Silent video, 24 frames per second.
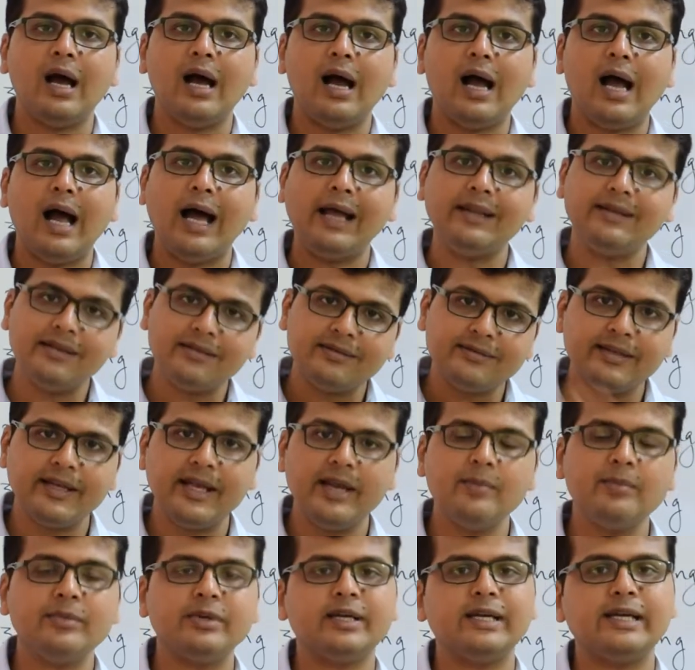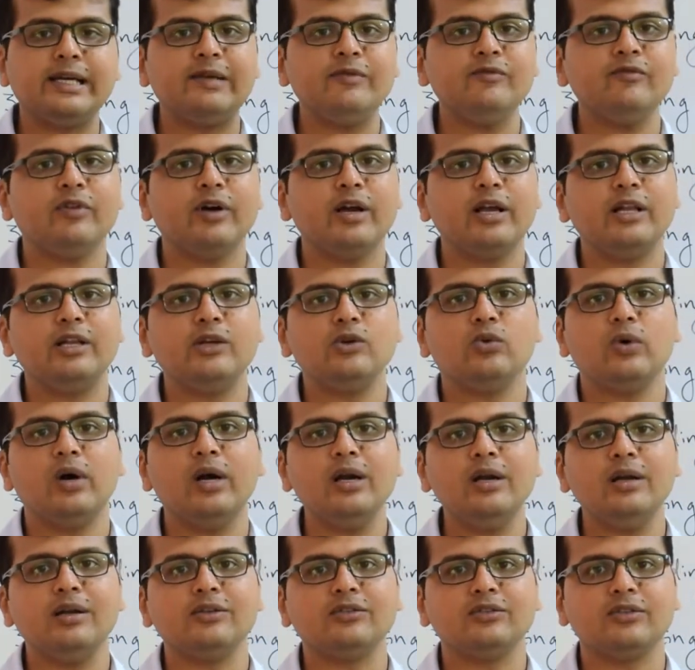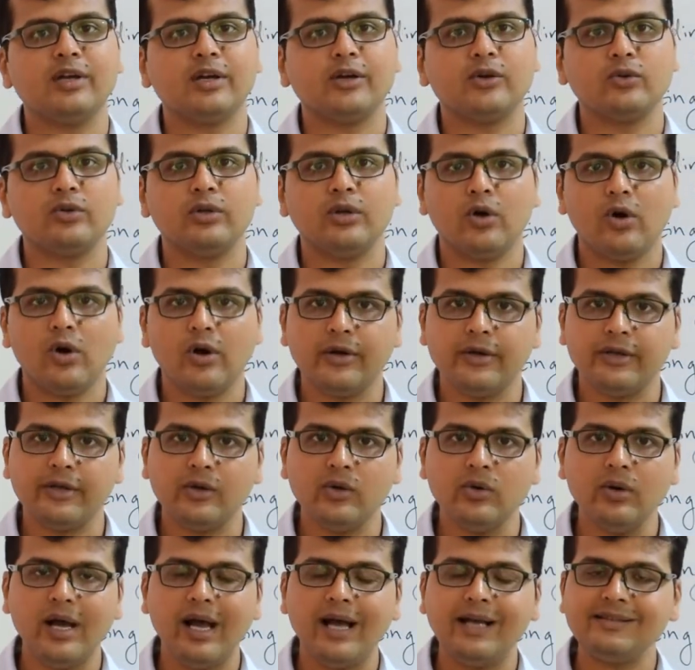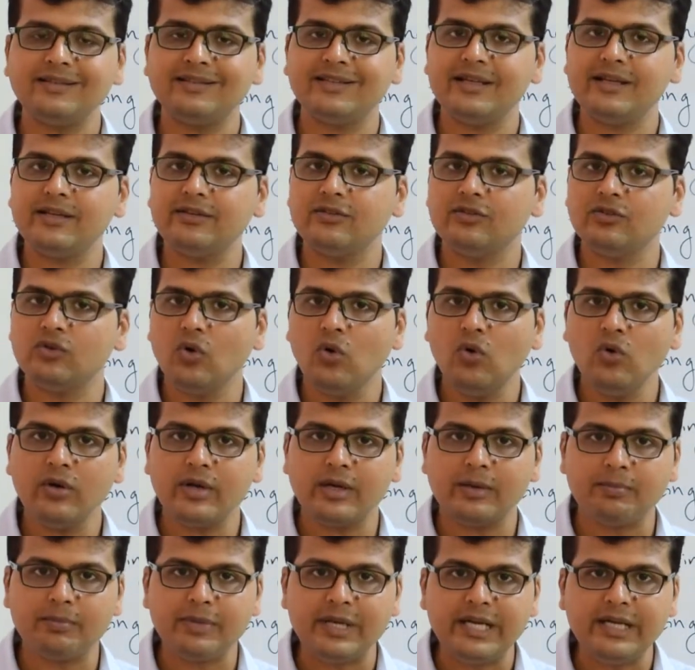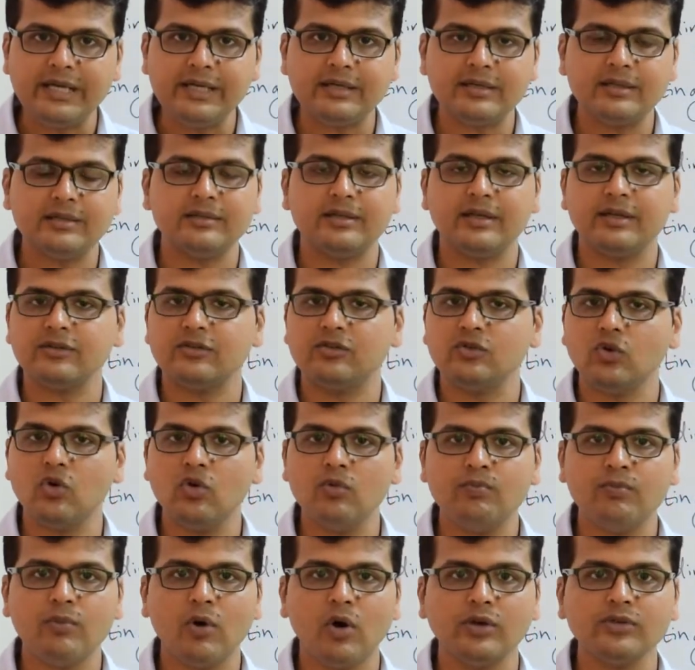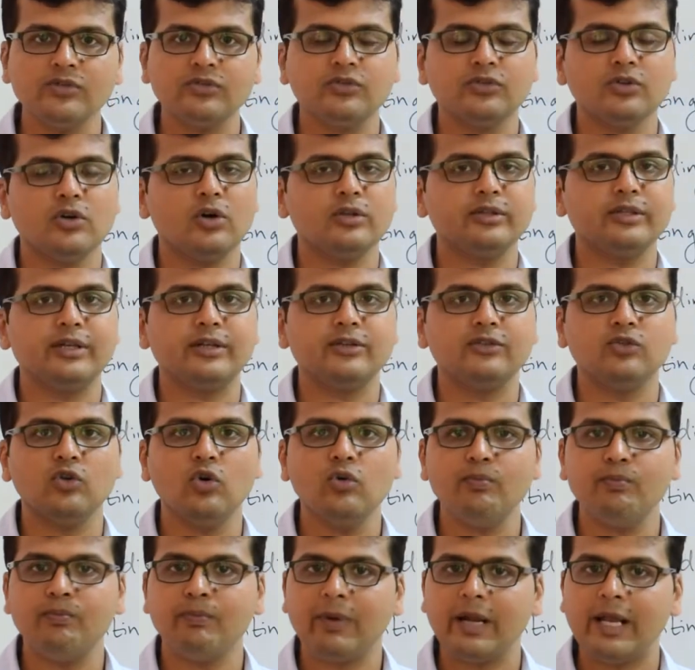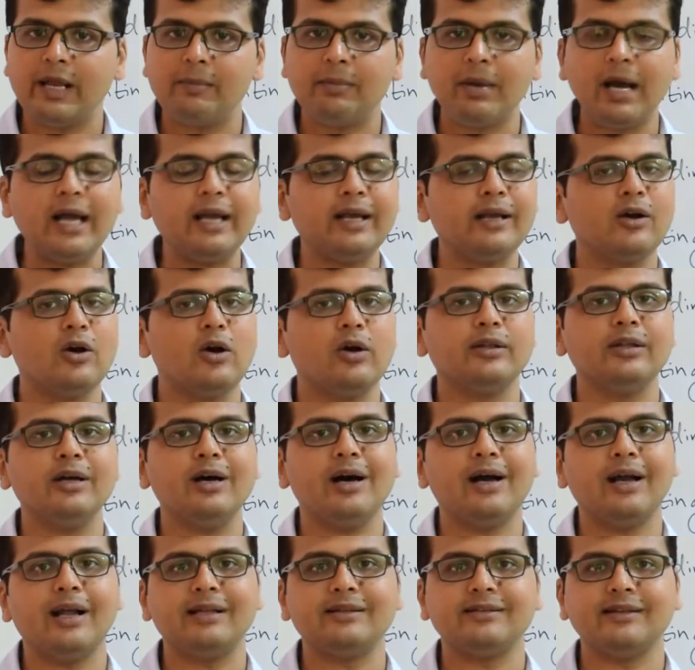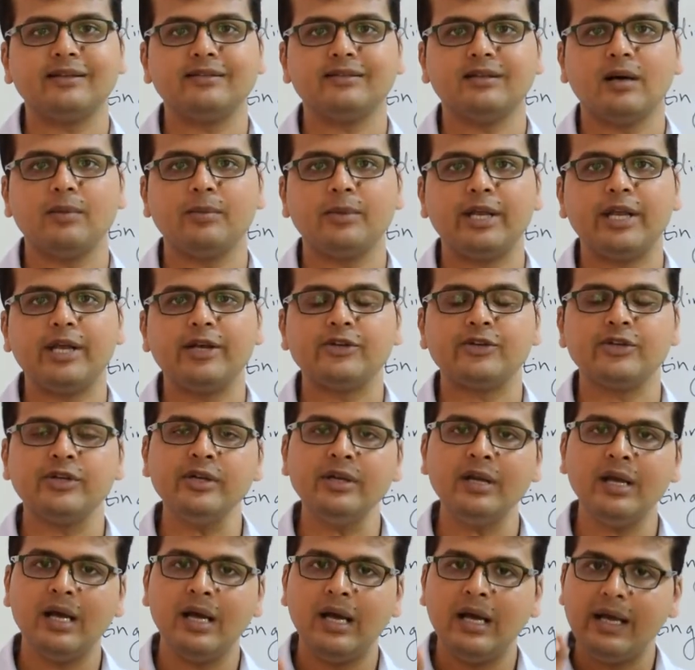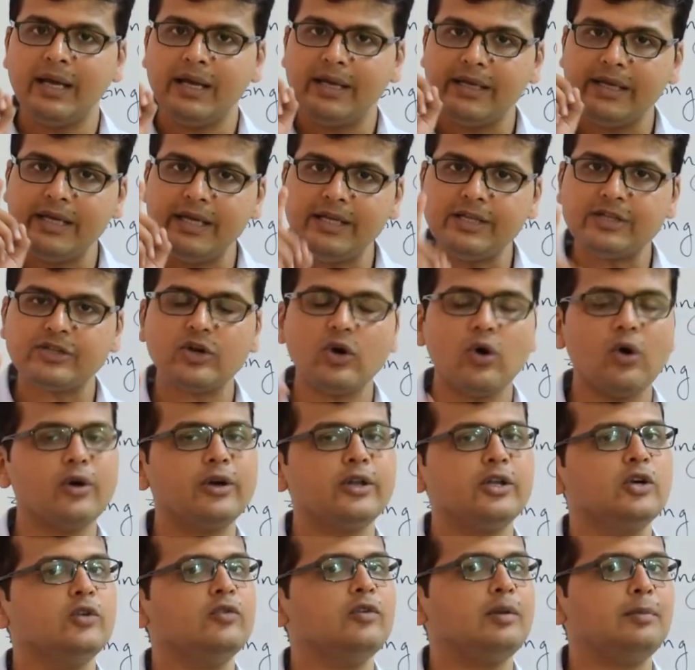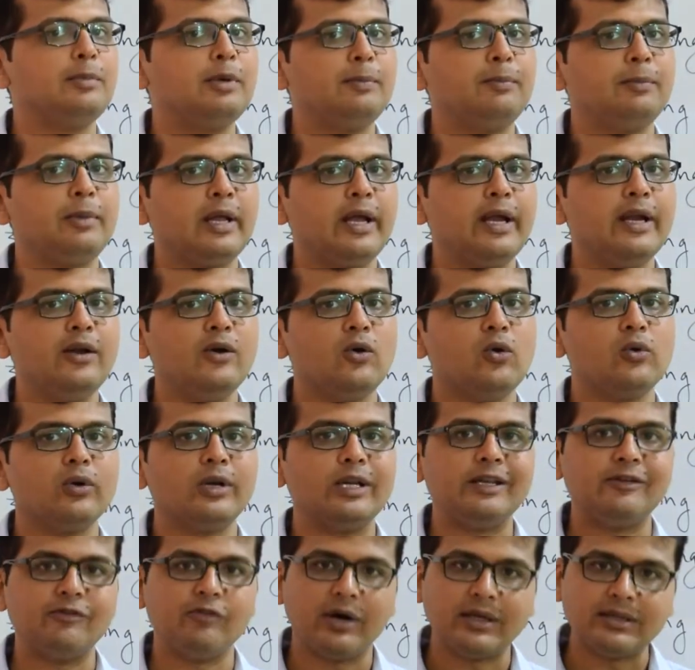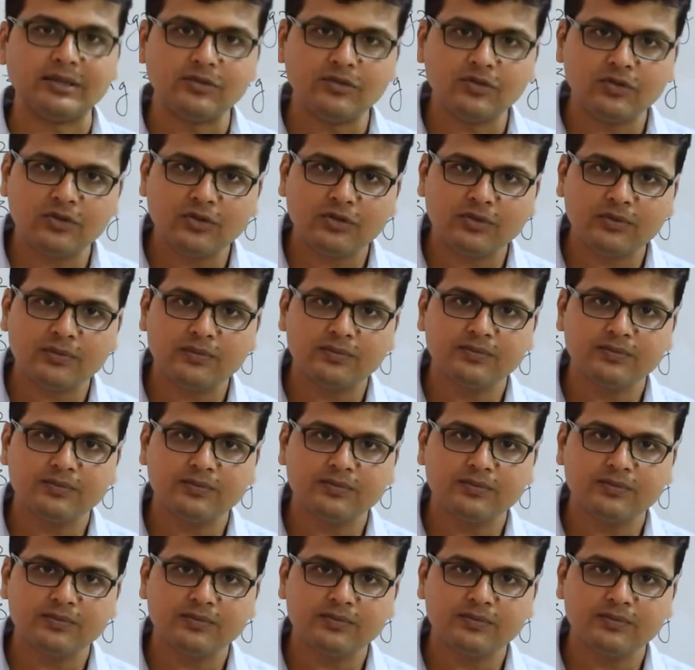at the same time while you are listening to the audio, as there is no repeat, there is no pause or there is no playback on the IELTS examination. Each audio will be played only once.